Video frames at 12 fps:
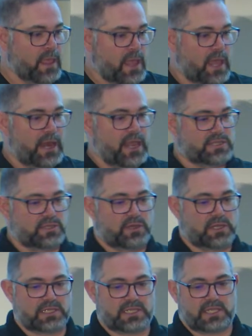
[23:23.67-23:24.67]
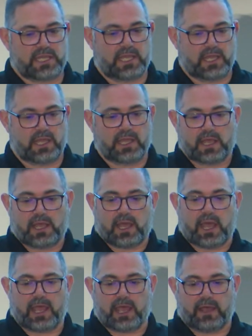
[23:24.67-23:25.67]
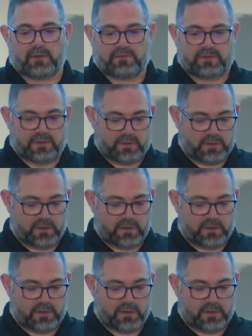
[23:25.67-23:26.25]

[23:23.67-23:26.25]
And as you can see, I have